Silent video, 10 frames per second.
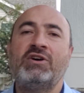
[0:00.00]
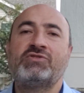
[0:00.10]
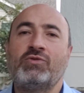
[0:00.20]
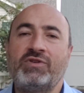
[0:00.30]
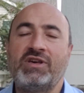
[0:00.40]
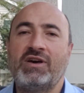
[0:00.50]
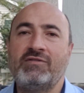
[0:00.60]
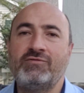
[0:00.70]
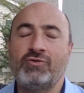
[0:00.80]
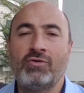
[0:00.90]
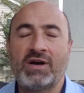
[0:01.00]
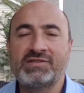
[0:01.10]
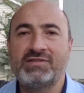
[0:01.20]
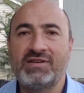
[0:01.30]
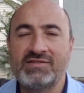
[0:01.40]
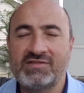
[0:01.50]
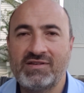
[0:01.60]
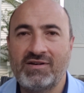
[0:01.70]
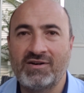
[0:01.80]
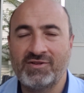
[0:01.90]
so we have no accidents
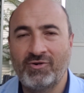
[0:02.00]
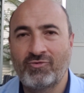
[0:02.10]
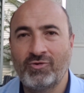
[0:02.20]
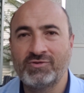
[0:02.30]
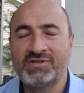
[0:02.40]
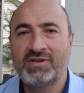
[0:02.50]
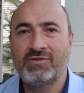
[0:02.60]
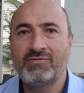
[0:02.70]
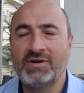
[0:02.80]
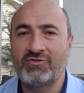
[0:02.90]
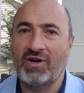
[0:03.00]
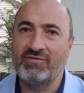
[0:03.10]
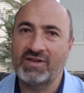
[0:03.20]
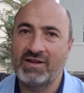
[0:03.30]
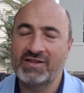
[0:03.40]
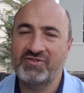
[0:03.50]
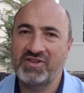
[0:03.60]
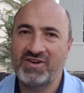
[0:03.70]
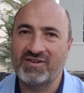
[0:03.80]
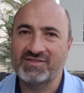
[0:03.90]
on our roads when driving
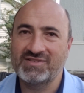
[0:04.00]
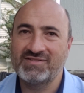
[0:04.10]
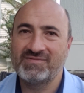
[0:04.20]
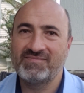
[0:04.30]
electric cars.